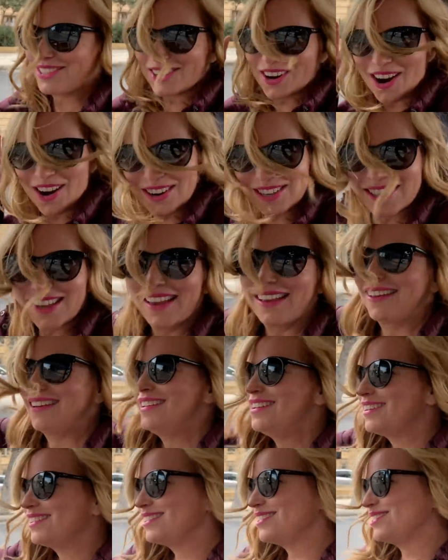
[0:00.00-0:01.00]
Cars like
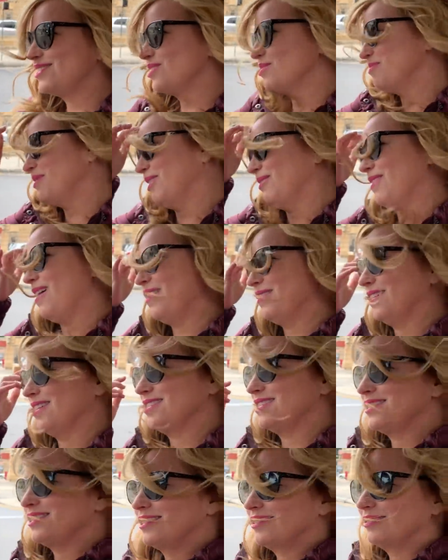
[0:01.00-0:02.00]
zooming around
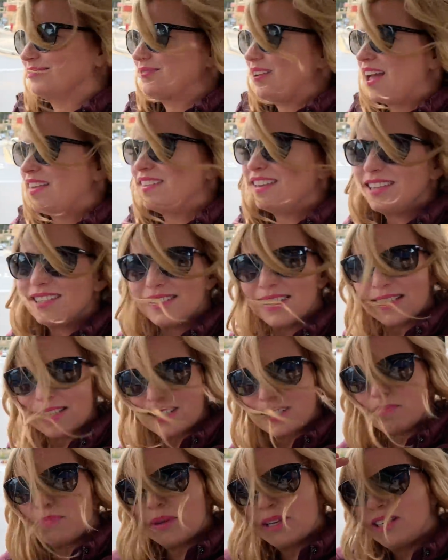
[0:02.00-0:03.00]
us. I think it's like
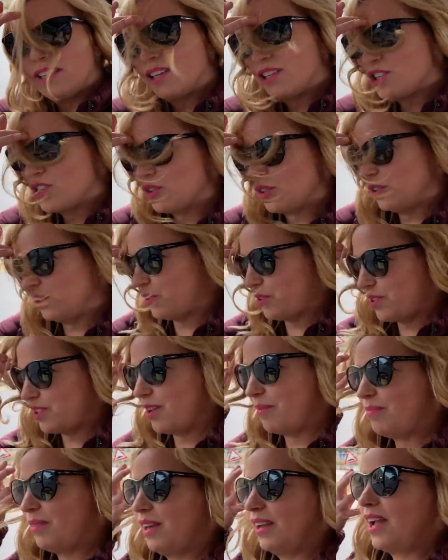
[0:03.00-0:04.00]
speed controlled or
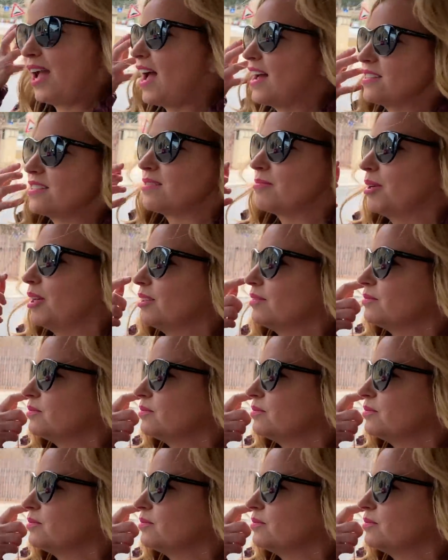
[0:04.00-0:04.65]
something. It has to be.